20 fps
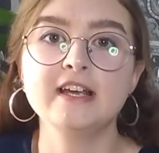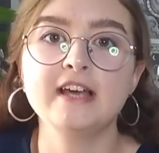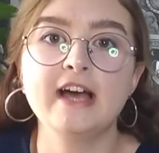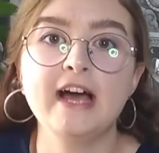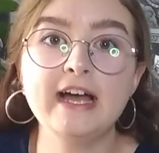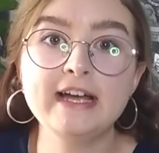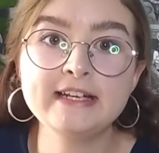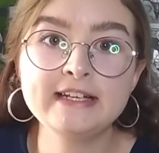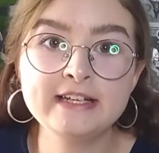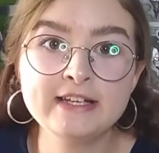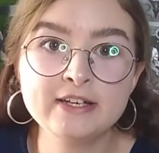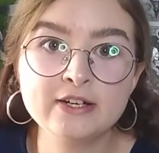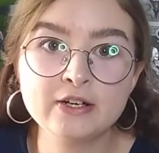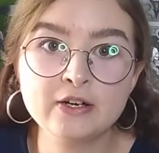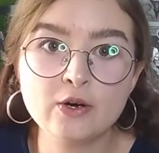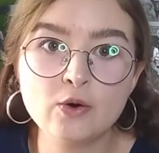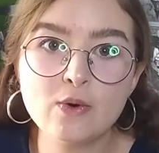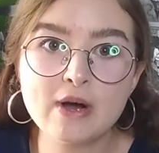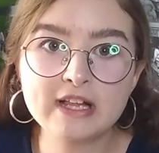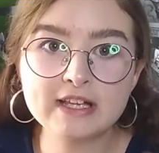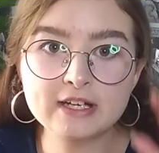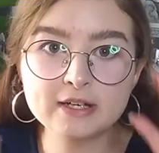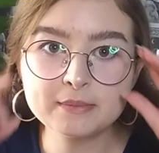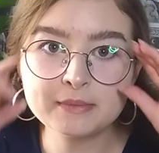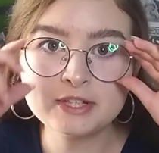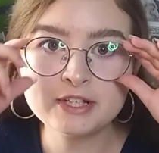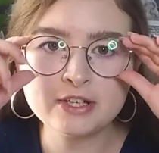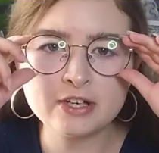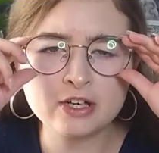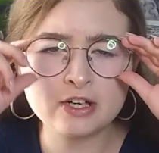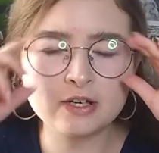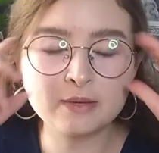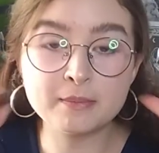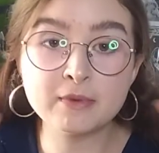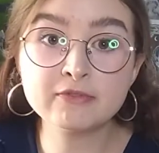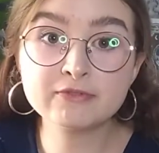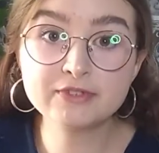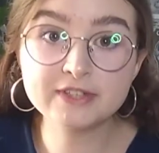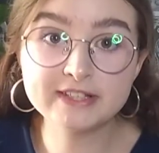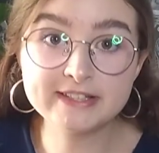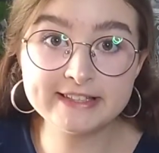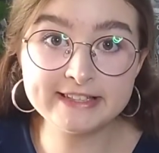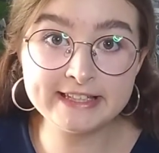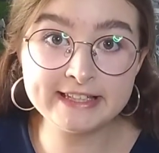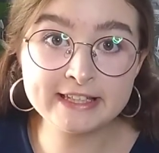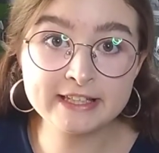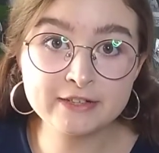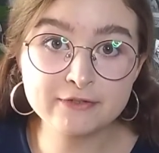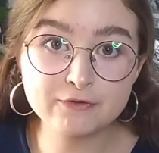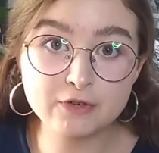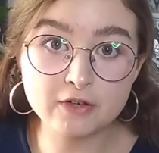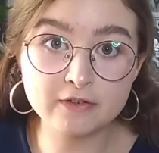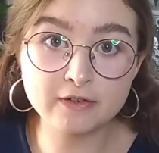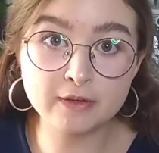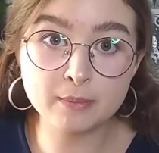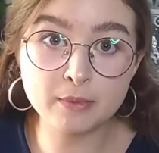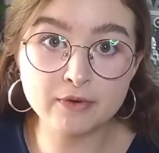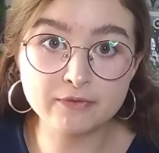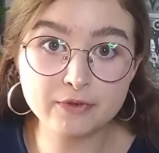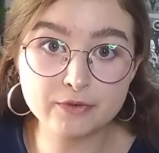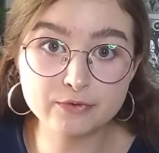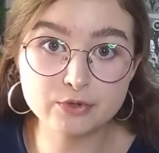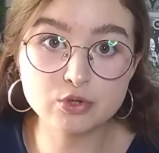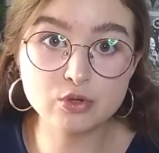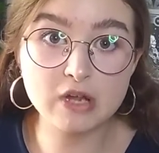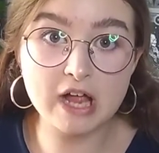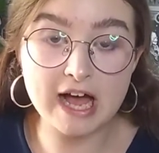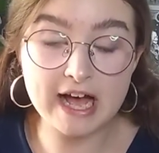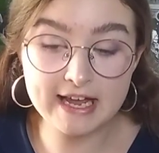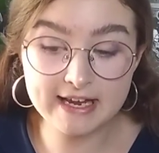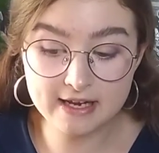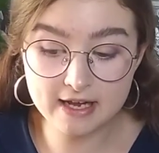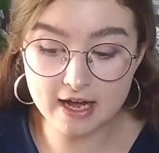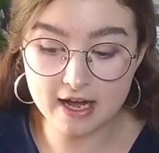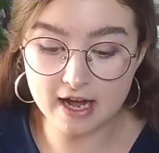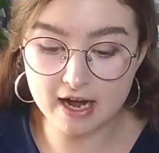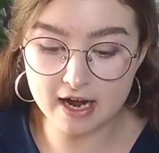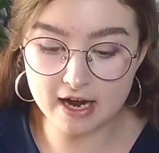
Hi Leo, welcome in your monthly reading for the month of July.